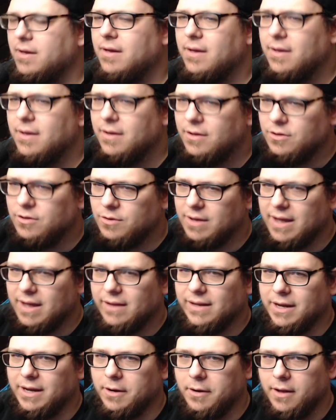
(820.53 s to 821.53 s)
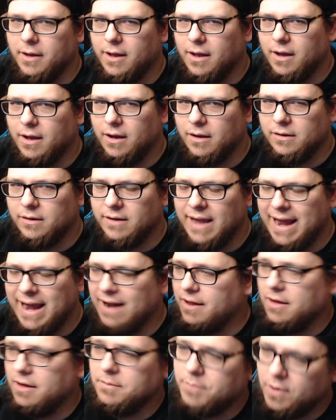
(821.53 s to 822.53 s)
You got like
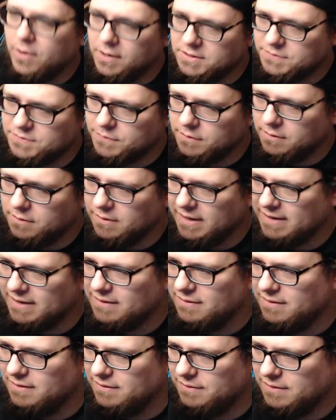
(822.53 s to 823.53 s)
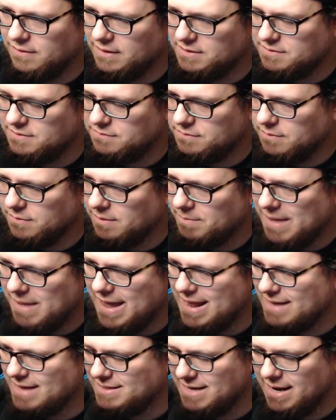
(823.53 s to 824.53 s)
handgun parts for like
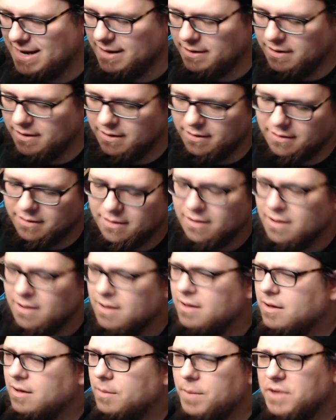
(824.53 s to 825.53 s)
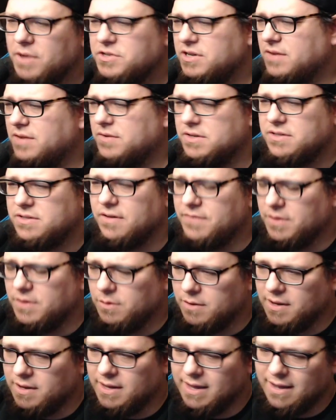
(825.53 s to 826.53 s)
badass handgun, a bunch of different stuff that you
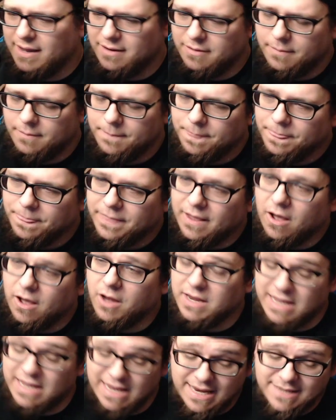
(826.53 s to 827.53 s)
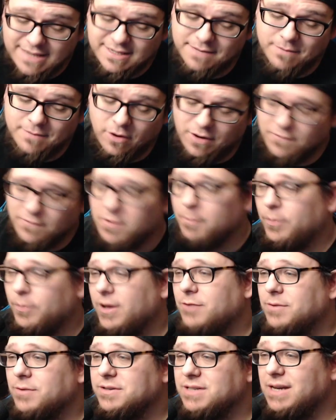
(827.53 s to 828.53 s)
could get on easy mode. If you played
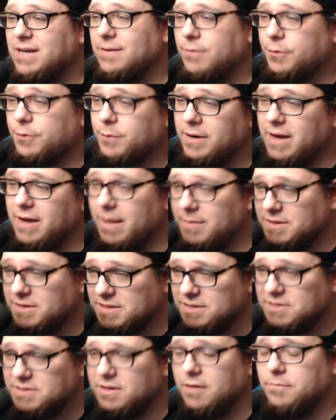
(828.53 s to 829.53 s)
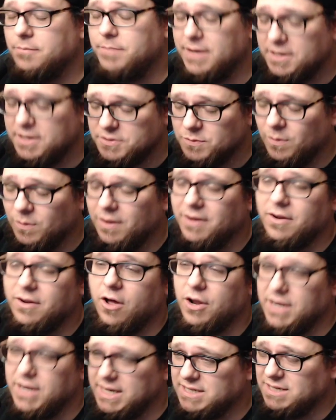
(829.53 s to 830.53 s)
Resident Evil 3 Nemesis on PS1
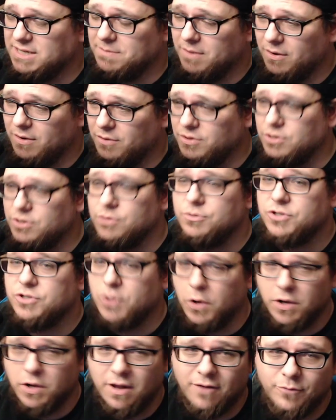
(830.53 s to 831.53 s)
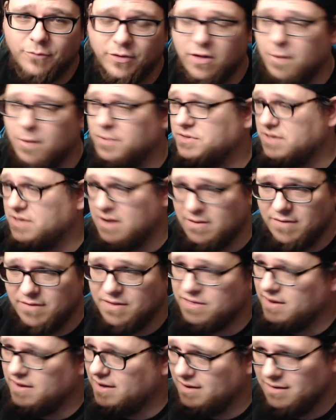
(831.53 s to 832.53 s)
on easy mode, you started off with almost
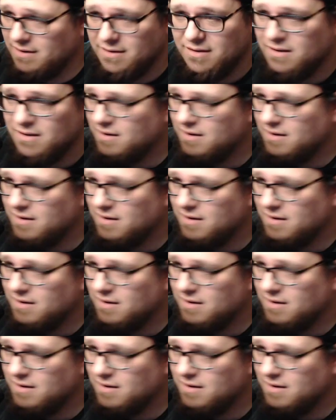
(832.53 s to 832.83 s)
everything.